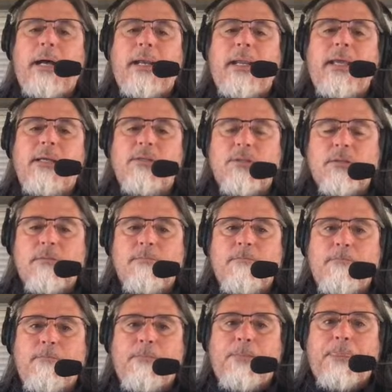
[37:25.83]
Binance,
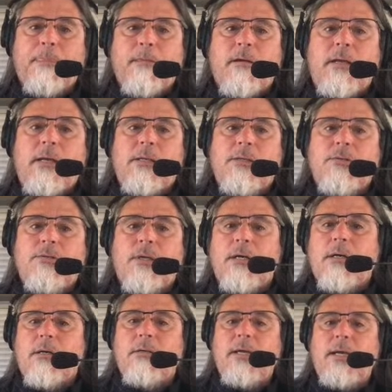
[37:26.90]
it's
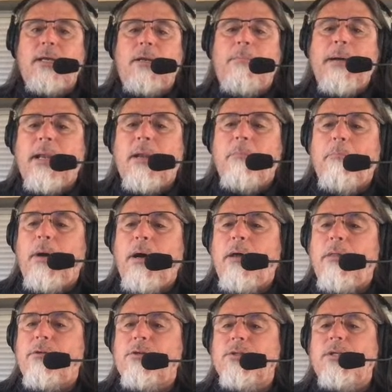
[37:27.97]
taking about a
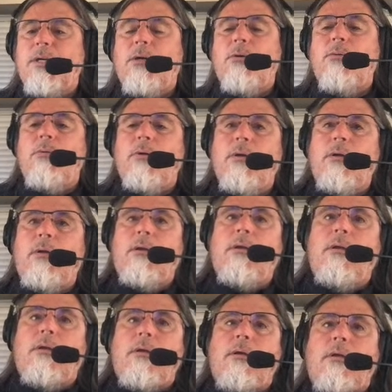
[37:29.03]
month or so
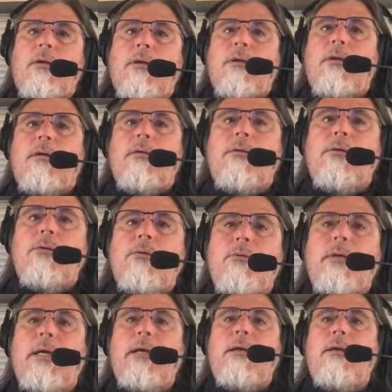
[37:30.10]

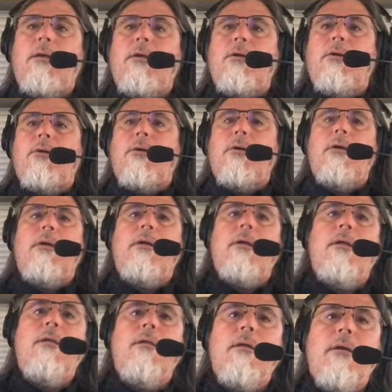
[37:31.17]
to get your
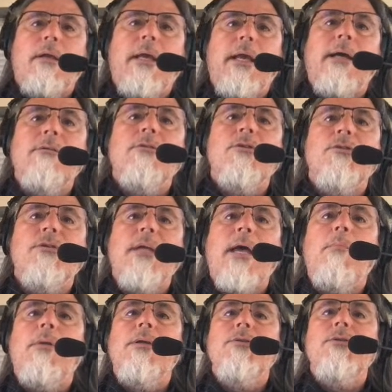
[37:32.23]
accounts
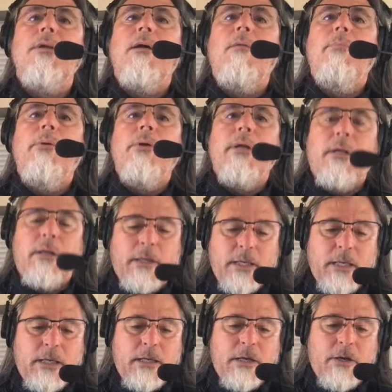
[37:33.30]
established. I'll put a
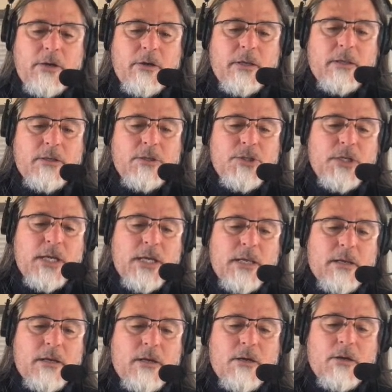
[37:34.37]
link here in the
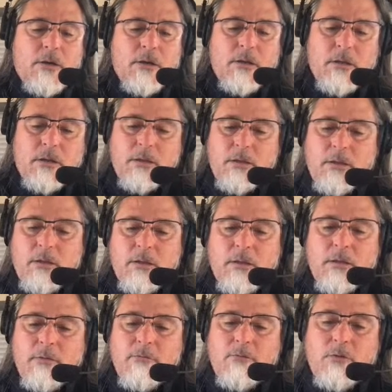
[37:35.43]
chat here
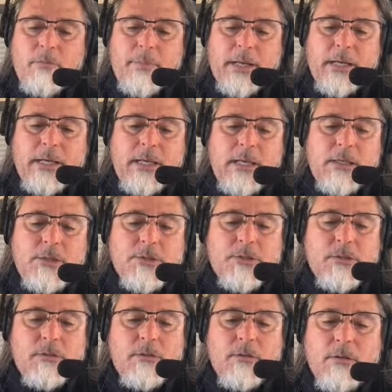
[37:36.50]
for
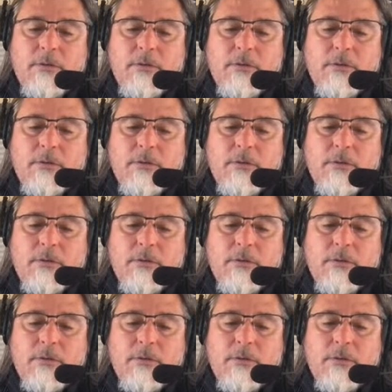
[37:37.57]
Binance.